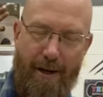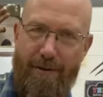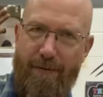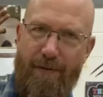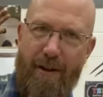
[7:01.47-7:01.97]

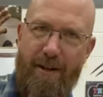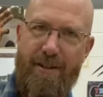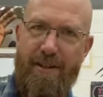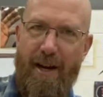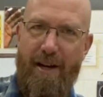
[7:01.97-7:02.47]
the
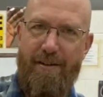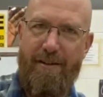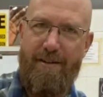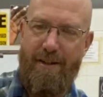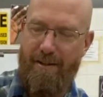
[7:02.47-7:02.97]
finished size,
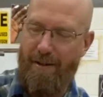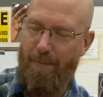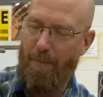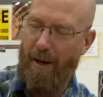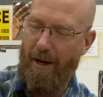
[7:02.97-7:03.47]
it sticks
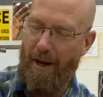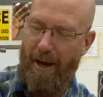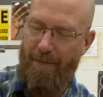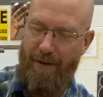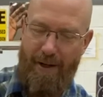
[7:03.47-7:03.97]
up about a
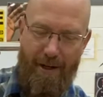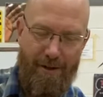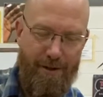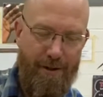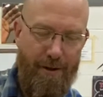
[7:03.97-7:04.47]
1/2
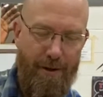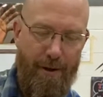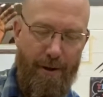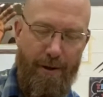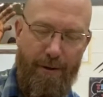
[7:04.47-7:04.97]
inch.
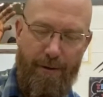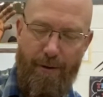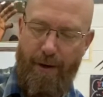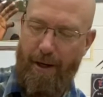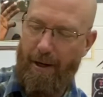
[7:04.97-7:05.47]

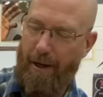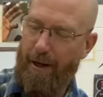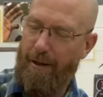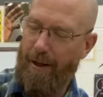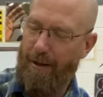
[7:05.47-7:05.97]
So again, I
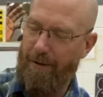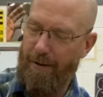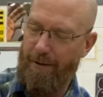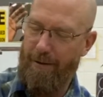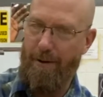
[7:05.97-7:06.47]
can take
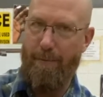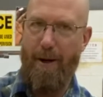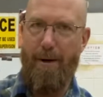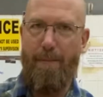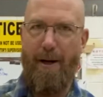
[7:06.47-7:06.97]
this to the
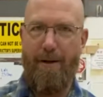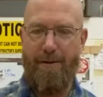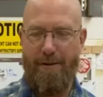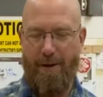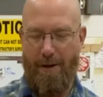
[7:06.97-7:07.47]
miter
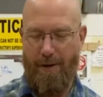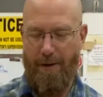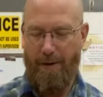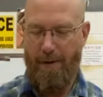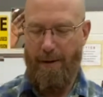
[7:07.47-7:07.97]
box saw
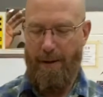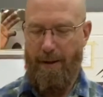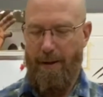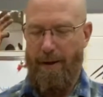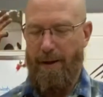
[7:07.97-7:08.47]

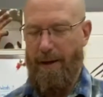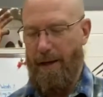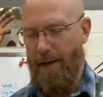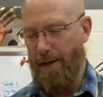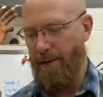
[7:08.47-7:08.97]

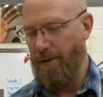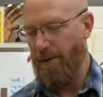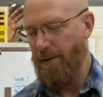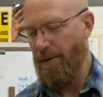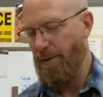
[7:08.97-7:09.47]
and
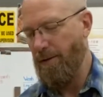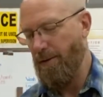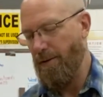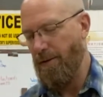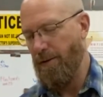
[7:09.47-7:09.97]

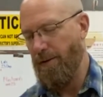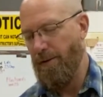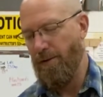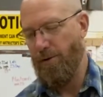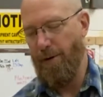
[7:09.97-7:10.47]

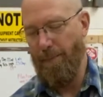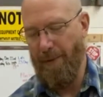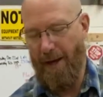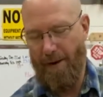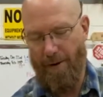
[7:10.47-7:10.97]
trim
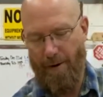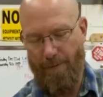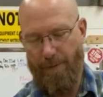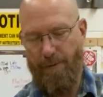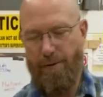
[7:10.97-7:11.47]
that off,
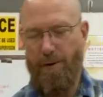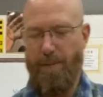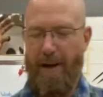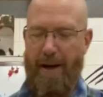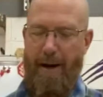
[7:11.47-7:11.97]

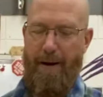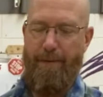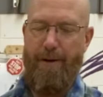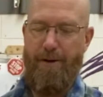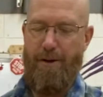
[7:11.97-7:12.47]
trim that
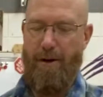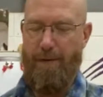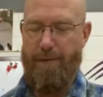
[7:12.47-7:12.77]
1/2 inch off.